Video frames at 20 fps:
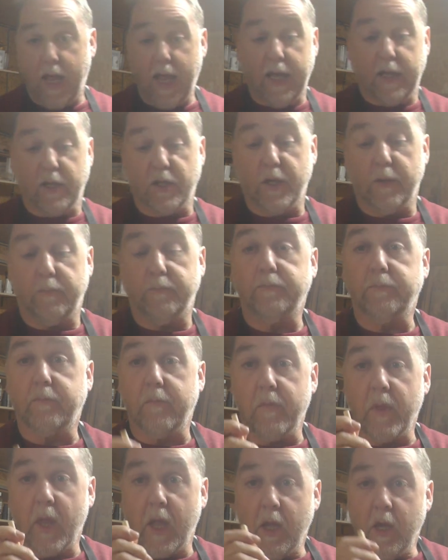is
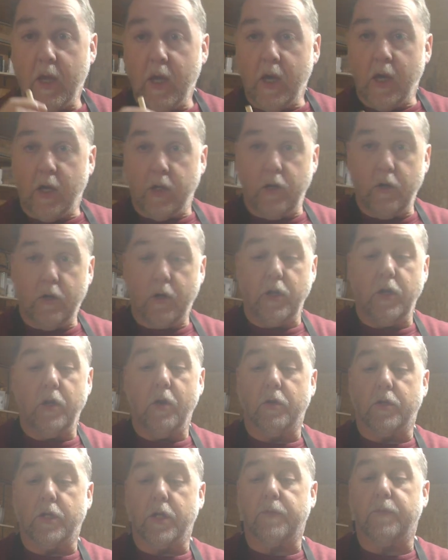you can
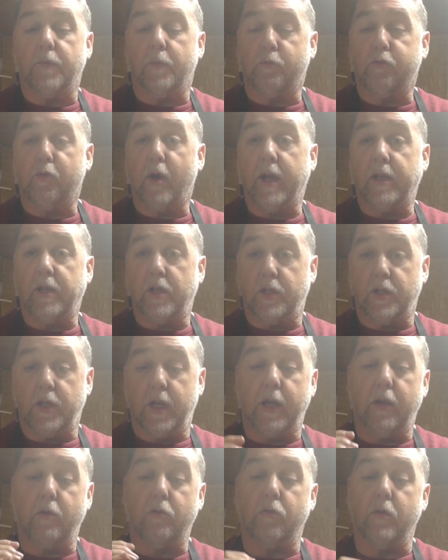use this for
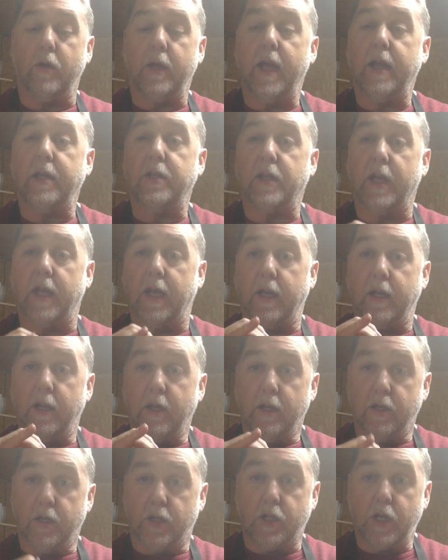practicing creating
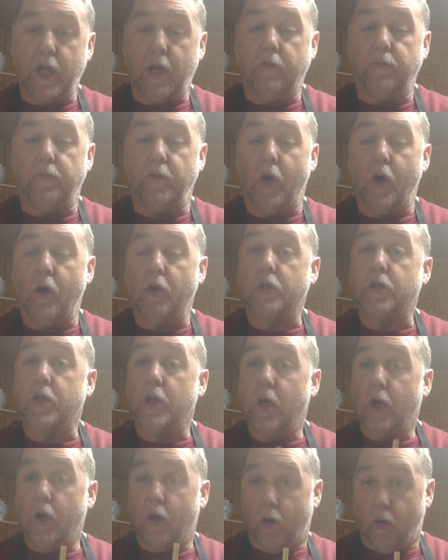self nocks
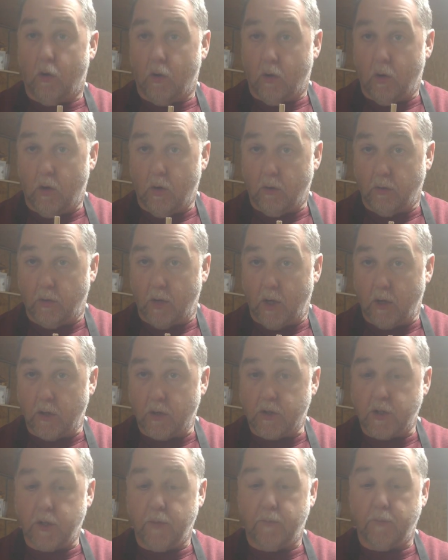or horn
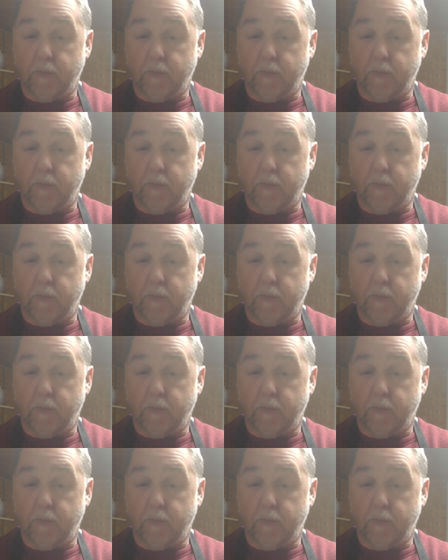nocks.